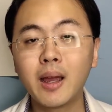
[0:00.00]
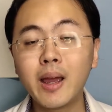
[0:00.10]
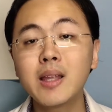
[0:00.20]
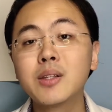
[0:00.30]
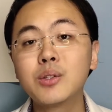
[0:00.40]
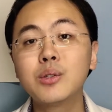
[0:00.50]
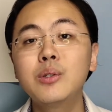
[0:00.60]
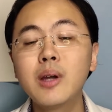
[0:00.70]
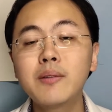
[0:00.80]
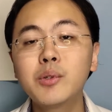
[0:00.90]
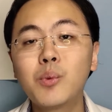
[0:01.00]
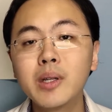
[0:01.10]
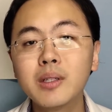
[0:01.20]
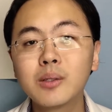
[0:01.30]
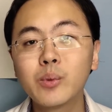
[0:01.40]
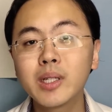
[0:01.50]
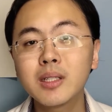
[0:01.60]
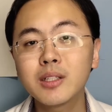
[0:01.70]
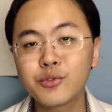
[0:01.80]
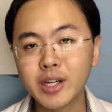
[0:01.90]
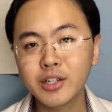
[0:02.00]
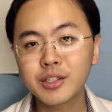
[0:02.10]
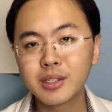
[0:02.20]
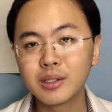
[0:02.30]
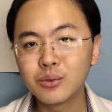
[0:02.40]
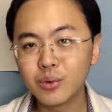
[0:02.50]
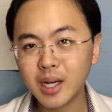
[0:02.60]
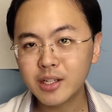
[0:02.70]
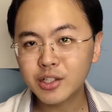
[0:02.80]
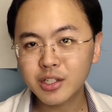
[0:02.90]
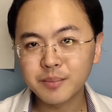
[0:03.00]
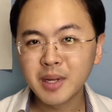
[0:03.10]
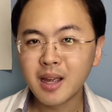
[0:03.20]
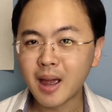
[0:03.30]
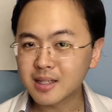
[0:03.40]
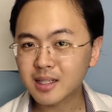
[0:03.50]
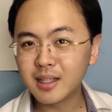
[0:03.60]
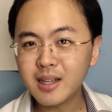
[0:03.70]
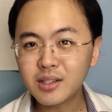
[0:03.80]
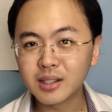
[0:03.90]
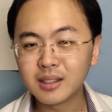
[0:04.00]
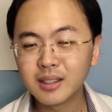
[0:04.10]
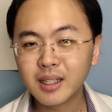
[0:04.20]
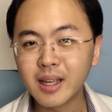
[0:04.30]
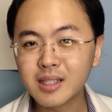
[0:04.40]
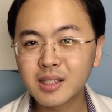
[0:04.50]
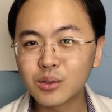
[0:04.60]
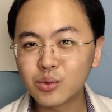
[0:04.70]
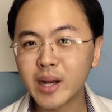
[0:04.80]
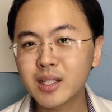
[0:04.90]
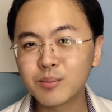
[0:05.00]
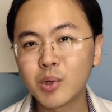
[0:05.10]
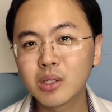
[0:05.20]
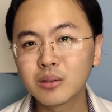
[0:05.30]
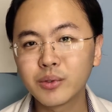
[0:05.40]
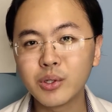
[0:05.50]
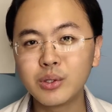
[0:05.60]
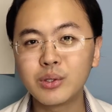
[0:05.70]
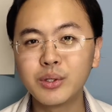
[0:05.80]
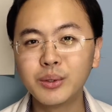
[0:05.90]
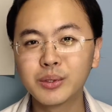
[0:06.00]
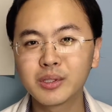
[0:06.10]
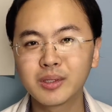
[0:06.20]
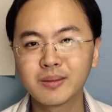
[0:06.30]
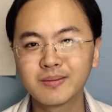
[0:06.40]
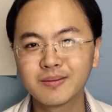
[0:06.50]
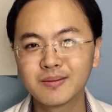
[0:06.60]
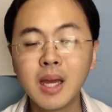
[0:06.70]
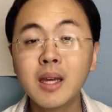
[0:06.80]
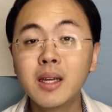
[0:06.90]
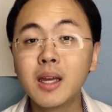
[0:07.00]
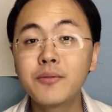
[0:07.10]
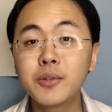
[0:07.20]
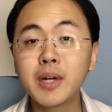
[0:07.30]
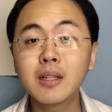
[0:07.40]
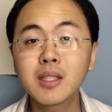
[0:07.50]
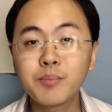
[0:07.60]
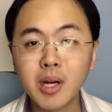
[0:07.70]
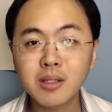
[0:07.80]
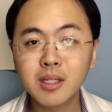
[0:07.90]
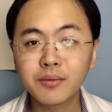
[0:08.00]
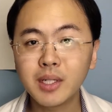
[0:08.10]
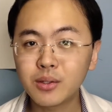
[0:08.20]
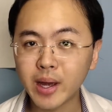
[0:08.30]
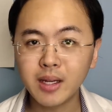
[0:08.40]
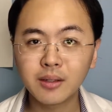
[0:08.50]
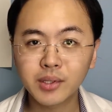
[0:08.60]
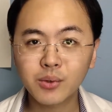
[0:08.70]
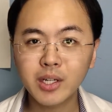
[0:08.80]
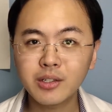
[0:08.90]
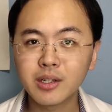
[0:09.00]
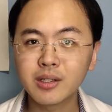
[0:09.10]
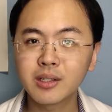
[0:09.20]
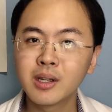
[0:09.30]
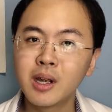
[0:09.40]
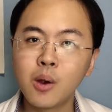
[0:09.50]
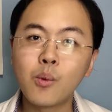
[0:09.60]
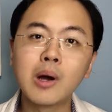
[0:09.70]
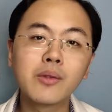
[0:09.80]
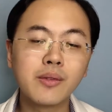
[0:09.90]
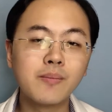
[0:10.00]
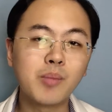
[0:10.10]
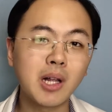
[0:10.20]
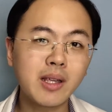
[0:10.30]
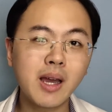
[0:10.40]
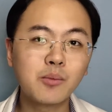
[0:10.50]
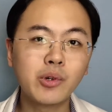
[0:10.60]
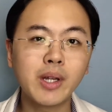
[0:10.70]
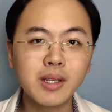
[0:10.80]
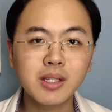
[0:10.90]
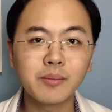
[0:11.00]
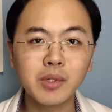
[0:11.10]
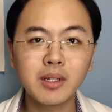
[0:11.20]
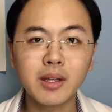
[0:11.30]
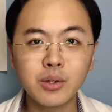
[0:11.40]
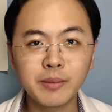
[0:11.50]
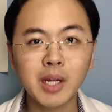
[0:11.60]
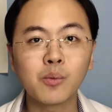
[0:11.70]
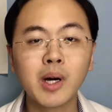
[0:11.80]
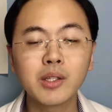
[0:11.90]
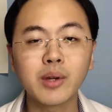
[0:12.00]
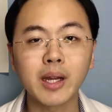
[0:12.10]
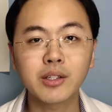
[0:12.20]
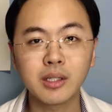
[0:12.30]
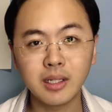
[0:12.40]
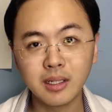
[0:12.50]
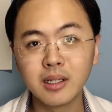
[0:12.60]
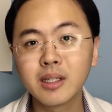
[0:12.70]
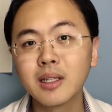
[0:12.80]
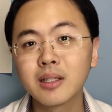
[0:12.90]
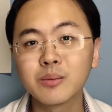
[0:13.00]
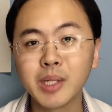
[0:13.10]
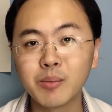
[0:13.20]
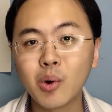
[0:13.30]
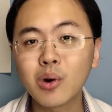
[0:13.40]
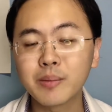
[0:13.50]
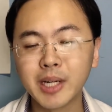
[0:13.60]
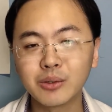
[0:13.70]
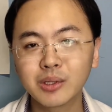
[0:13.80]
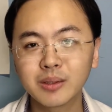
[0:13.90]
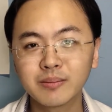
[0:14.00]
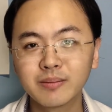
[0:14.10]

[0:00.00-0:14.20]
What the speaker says: And do you ever wonder whether the traditional relationship escalator is the right model for you to use? If you've answered positively to any of the questions, well, polyamory is something that you might want to actually learn a little bit more about.